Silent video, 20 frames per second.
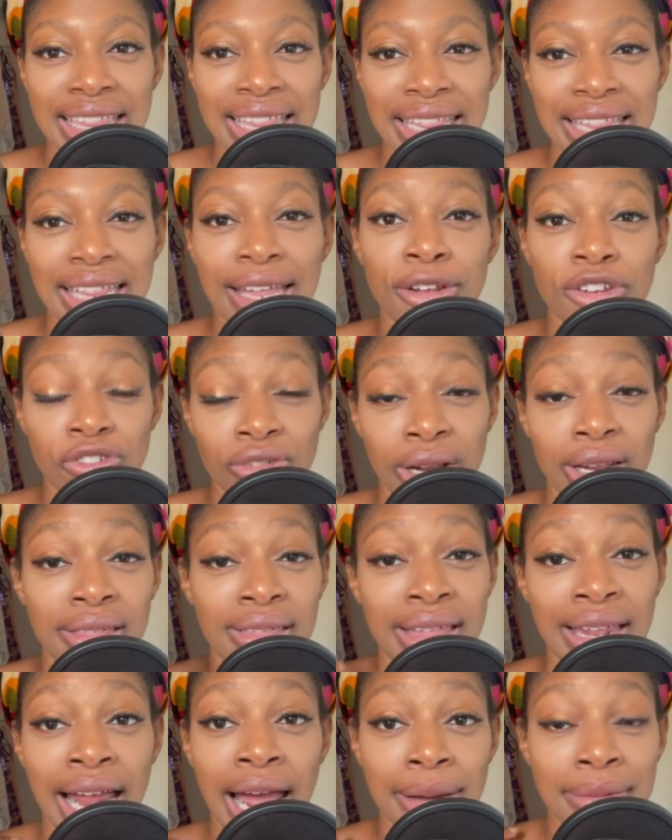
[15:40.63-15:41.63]
that
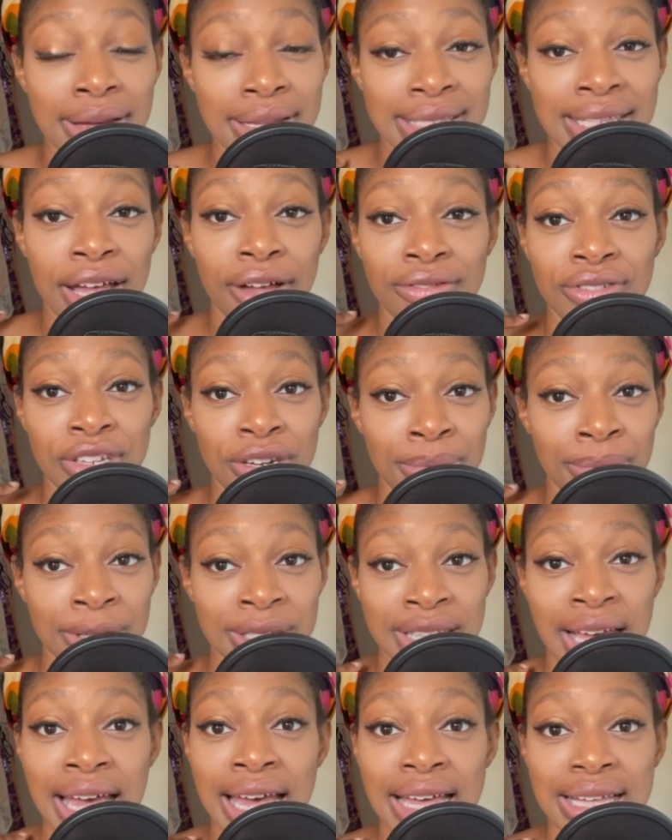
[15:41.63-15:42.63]
I myself didn't
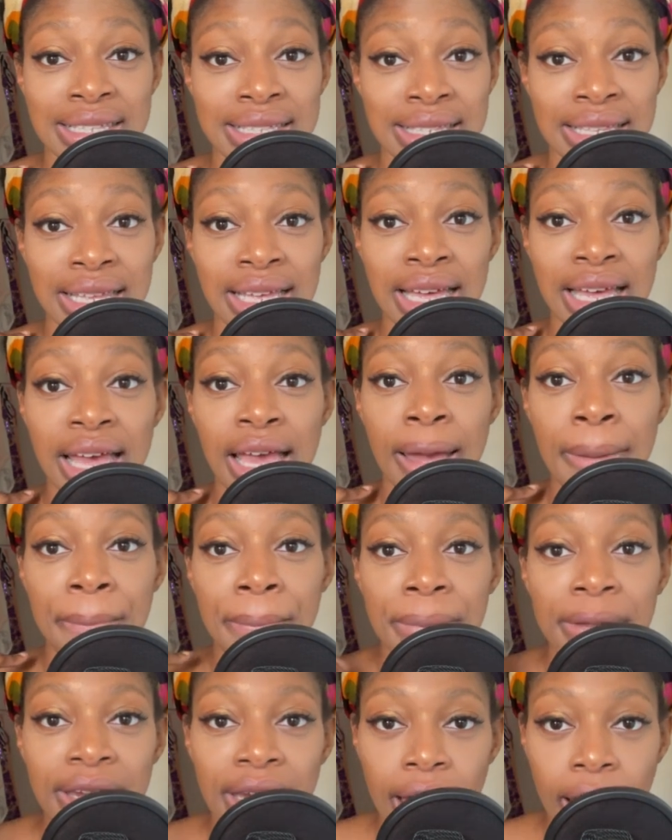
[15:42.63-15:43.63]
possess.
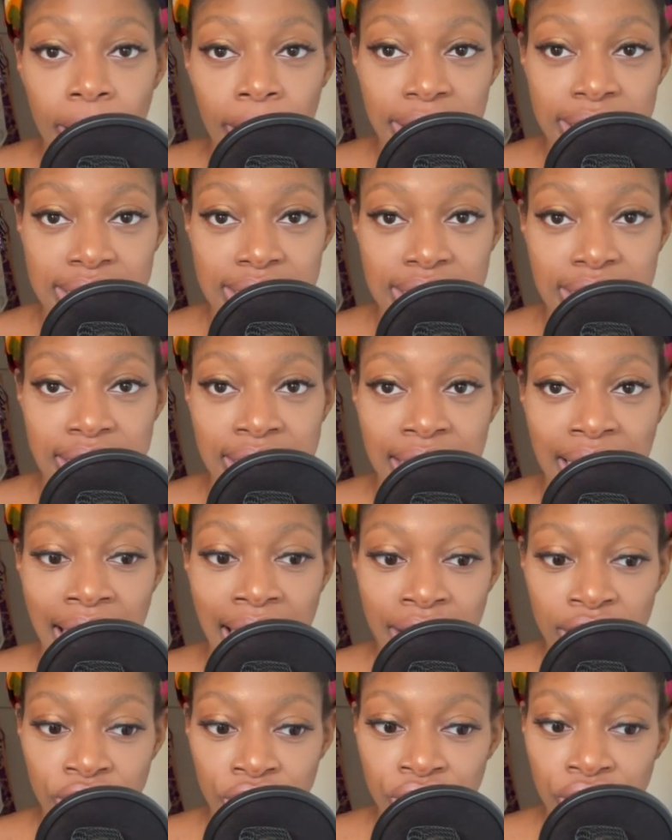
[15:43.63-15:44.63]
But now I see that
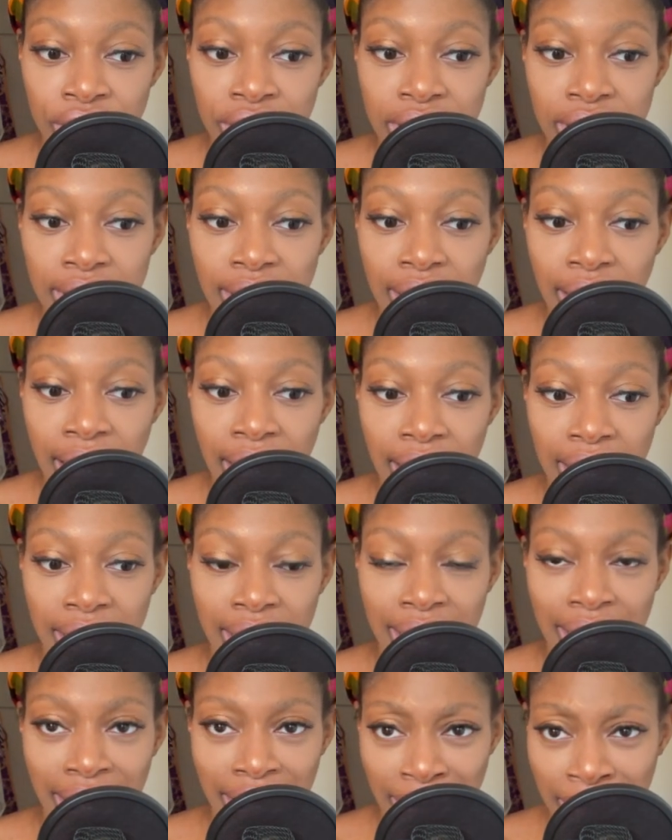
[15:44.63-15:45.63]
actually I
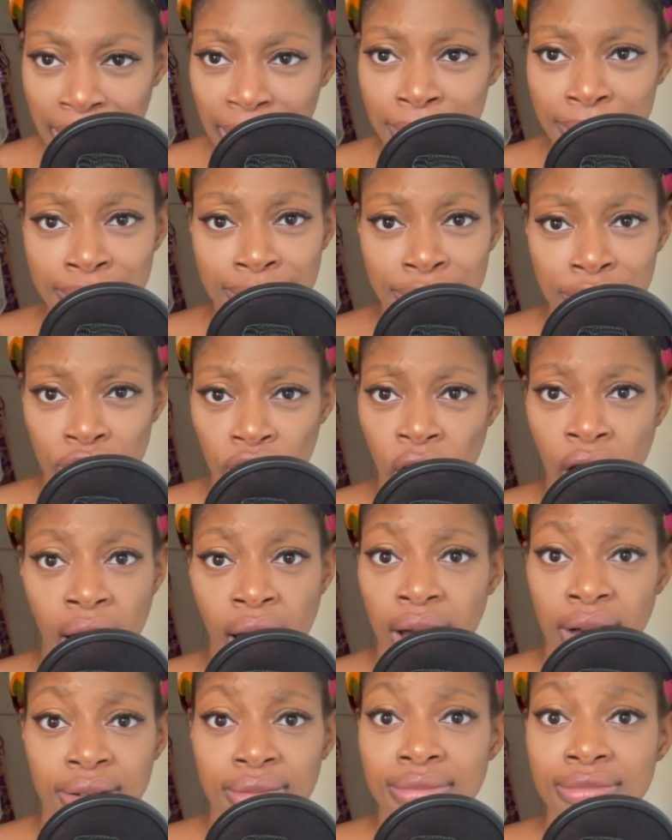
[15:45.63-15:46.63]
am
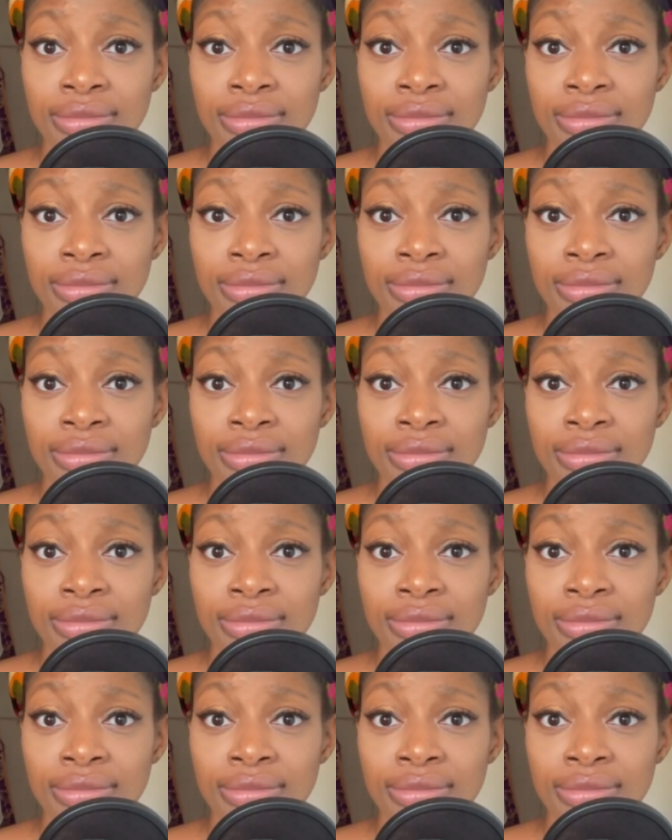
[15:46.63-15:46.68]
strong.